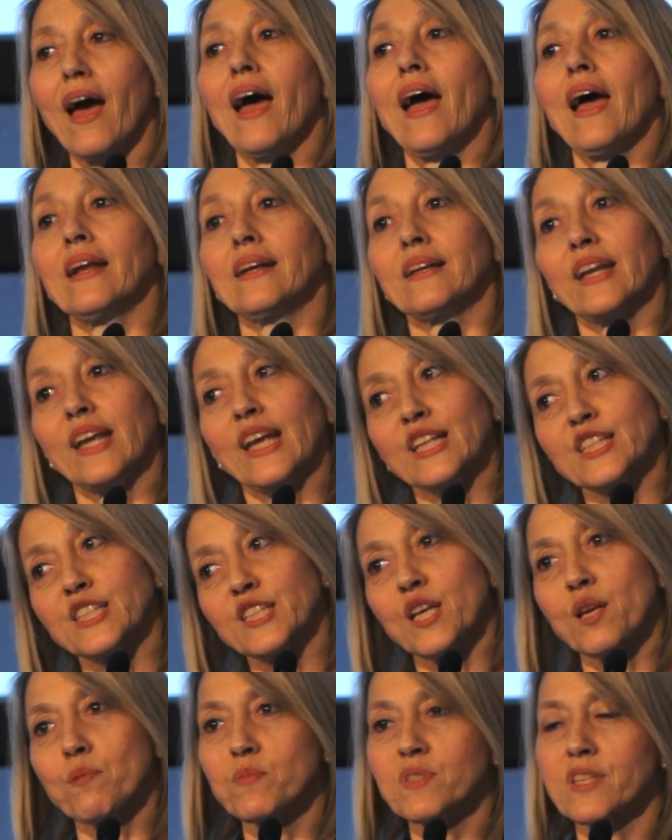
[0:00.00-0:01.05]
and it
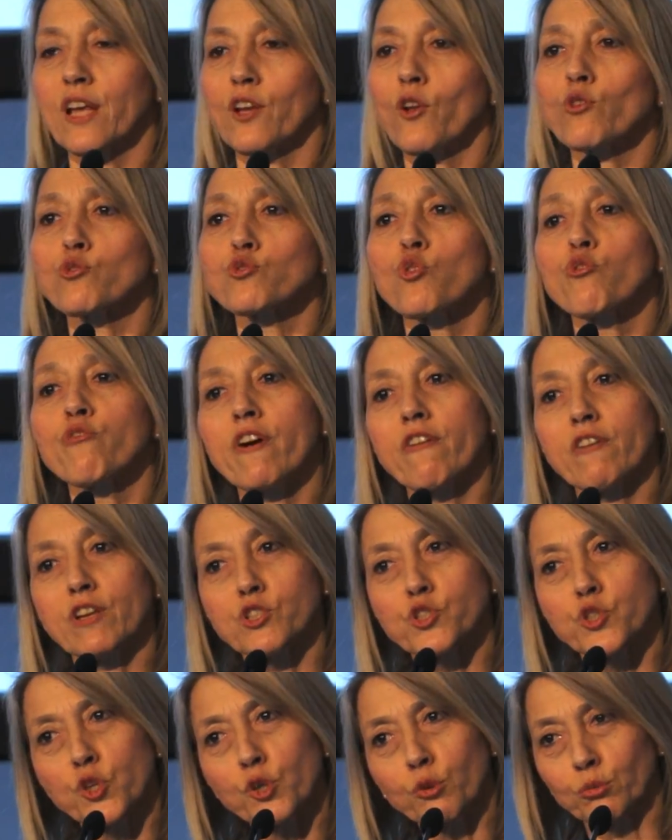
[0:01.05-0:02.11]
seems they're not so very
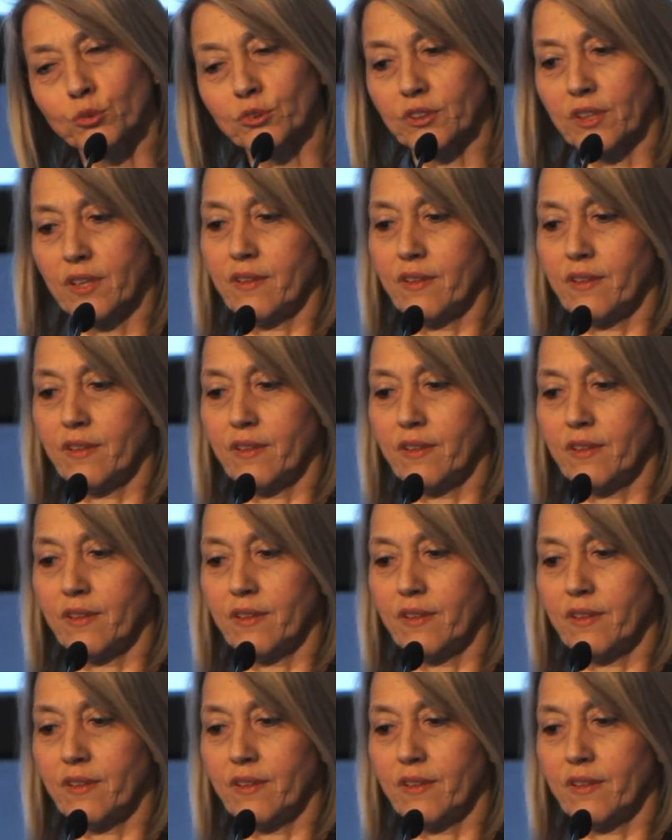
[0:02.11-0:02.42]
tuned